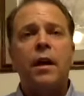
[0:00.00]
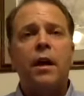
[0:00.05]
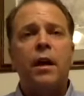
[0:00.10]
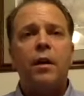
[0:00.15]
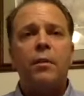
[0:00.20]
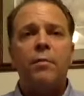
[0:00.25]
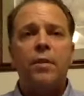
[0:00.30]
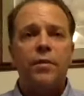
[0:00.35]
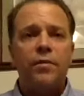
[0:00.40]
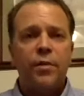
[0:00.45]

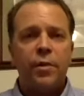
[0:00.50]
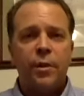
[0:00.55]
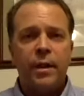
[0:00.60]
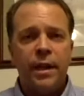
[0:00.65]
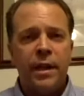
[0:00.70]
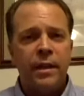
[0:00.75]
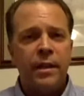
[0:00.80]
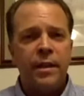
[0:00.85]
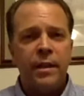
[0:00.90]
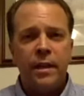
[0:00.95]
if you're
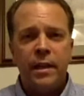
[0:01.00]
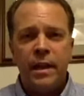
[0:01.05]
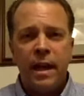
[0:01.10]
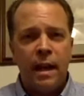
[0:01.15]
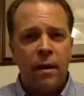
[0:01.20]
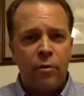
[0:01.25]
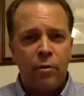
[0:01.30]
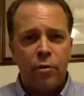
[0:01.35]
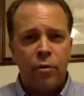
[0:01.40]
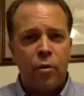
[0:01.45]
in the
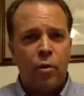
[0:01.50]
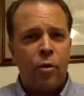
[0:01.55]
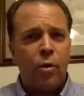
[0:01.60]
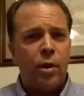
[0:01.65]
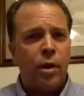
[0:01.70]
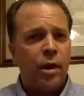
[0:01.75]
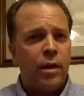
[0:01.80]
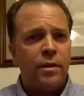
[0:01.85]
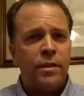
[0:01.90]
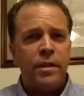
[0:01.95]
outdoor
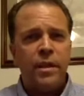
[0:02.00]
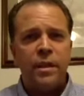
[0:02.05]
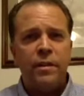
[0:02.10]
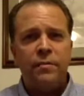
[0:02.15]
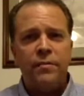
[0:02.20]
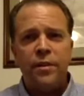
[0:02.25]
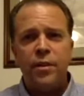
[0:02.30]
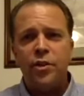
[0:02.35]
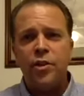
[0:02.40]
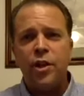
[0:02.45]
hunting,
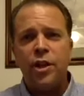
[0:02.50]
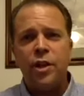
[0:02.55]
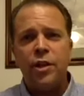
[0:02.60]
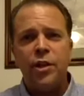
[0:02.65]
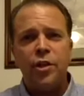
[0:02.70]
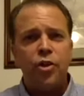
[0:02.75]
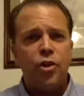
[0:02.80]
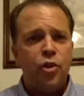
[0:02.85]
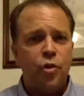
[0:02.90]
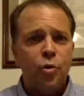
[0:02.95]
fishing,
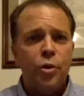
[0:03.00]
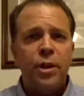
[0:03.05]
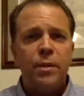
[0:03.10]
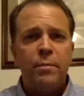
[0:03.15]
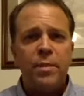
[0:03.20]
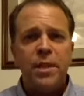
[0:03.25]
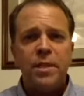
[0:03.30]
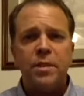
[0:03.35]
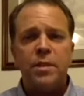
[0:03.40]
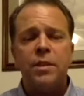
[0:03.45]
and shooting
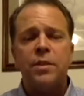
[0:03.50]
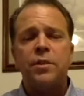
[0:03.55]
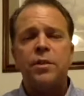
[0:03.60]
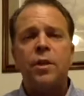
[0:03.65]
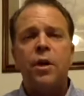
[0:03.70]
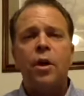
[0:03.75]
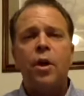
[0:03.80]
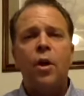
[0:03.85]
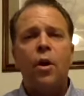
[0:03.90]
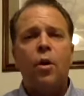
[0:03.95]
business,
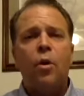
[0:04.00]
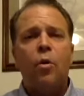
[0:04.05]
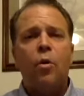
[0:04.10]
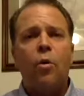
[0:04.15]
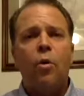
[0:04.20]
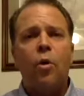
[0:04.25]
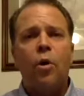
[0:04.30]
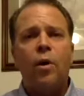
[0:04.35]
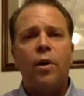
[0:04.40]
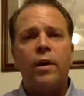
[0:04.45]

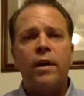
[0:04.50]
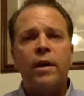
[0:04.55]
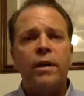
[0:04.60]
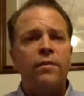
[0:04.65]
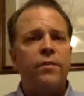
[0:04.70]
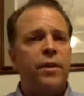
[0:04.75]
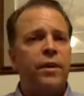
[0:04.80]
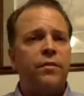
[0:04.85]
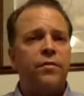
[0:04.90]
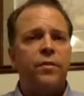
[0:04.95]
or
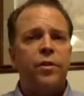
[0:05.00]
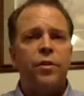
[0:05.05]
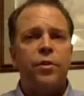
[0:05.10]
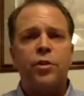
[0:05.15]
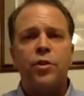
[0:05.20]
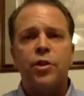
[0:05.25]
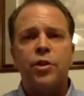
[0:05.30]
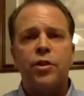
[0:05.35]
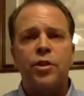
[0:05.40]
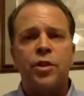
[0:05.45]
even if you're
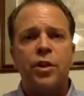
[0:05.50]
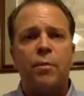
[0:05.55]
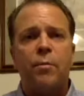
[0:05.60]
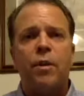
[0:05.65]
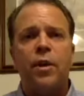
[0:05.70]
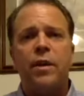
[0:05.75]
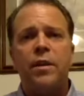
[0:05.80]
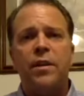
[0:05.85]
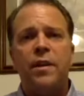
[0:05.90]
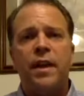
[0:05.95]
just
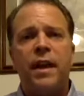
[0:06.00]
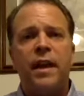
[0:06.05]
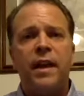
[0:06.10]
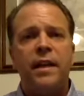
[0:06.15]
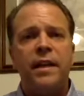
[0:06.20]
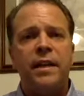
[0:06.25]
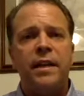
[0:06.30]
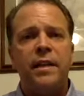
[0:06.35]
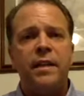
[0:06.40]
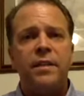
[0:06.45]
someone that
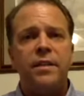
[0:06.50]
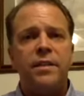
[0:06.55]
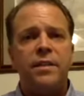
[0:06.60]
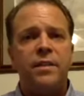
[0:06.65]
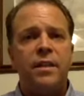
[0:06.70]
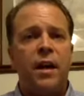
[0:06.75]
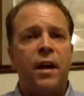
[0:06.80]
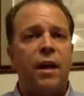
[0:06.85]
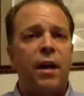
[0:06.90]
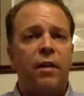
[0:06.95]
is
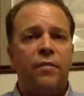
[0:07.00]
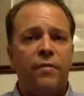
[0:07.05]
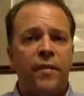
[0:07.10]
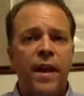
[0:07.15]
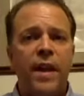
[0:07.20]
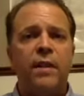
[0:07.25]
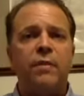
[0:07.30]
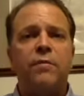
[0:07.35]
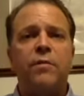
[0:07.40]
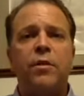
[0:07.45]
a
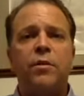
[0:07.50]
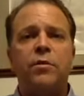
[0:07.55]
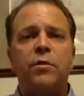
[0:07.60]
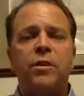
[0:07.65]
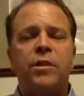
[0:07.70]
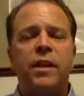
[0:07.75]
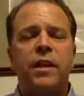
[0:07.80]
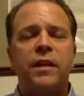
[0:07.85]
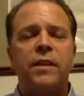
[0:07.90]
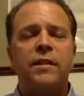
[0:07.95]
fan of those
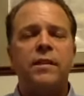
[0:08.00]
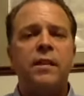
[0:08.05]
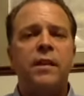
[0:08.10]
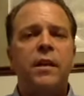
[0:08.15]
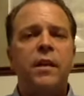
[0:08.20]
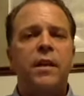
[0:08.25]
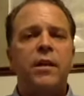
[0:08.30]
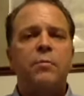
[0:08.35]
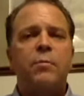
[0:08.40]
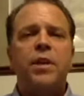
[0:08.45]
things,
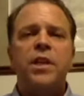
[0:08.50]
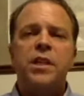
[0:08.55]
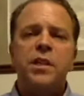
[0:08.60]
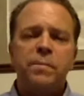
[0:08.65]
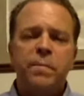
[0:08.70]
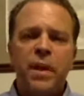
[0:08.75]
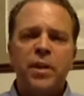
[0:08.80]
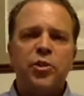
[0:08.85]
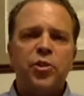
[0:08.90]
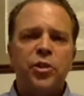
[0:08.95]
but
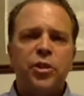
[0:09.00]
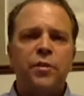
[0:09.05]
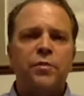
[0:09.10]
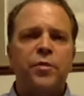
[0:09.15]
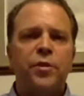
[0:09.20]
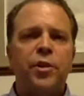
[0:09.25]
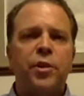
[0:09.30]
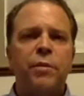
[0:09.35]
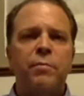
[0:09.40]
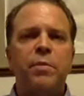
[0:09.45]
especially if
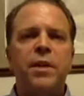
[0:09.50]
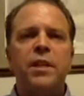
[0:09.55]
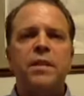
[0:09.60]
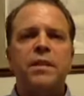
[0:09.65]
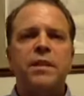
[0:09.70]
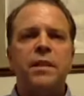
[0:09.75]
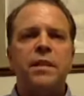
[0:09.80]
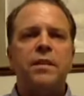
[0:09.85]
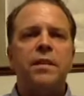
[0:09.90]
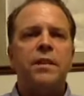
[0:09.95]
you're in
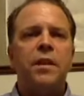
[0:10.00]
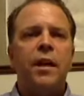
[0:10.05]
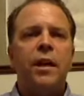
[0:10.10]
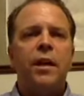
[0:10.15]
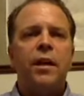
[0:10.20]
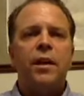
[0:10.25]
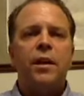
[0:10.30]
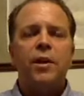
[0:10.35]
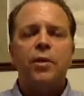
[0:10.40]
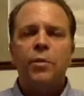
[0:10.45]
business,
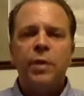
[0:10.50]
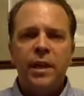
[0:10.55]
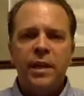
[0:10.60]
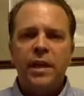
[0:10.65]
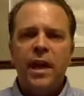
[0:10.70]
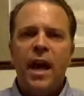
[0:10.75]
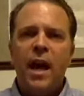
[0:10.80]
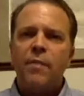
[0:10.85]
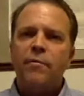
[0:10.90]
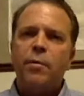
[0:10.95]
you need to
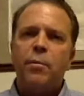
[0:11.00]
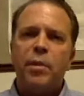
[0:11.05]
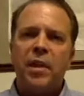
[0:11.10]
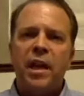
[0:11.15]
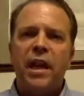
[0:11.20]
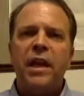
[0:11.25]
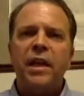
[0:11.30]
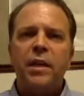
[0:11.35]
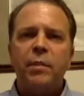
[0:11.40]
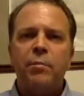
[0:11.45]
have a
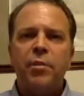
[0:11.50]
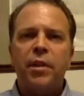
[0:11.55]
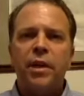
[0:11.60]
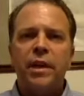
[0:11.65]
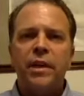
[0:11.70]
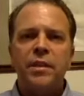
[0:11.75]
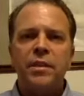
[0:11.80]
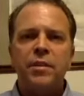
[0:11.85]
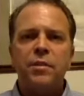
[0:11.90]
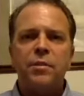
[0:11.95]
plan in
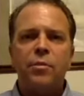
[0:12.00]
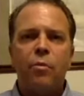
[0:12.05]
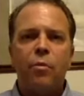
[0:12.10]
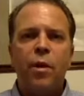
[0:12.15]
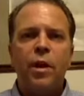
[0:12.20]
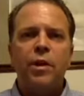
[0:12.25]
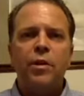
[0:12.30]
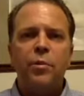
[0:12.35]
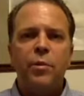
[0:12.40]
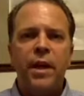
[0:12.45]
place
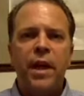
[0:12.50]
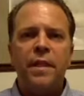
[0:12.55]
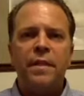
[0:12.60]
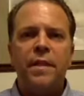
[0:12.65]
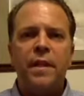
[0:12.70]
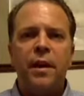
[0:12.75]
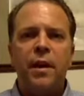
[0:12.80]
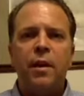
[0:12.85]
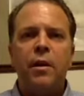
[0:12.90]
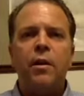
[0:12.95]
when you get
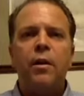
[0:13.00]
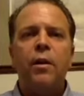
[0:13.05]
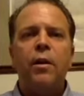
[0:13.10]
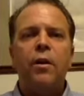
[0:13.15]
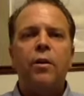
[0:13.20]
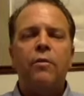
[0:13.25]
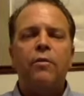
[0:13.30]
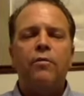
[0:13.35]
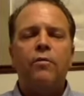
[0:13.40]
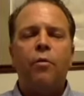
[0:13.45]
there
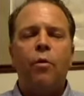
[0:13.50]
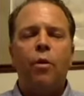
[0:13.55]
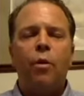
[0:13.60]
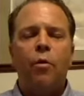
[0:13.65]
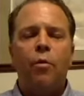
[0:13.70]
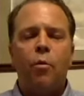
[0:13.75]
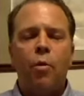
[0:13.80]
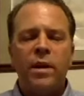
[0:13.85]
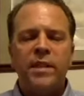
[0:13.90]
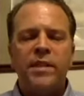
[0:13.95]
for
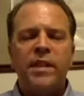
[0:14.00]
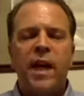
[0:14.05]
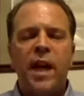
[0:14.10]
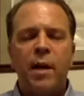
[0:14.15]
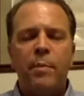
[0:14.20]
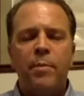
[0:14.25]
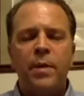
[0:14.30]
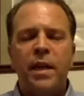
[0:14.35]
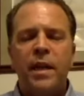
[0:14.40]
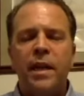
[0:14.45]
what's
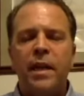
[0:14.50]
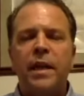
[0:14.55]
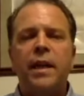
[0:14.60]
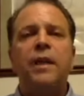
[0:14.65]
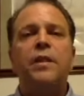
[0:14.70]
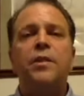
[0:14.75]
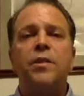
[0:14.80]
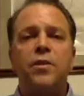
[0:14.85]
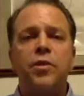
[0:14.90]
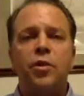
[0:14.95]
happening
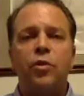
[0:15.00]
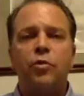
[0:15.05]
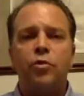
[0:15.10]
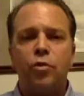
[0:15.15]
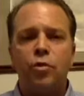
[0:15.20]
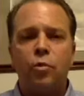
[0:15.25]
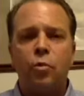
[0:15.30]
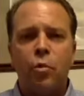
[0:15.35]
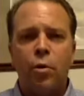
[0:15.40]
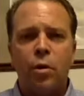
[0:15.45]
in the
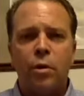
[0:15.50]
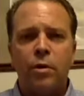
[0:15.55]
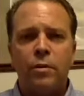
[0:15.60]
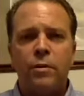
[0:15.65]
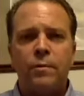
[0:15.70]
social world.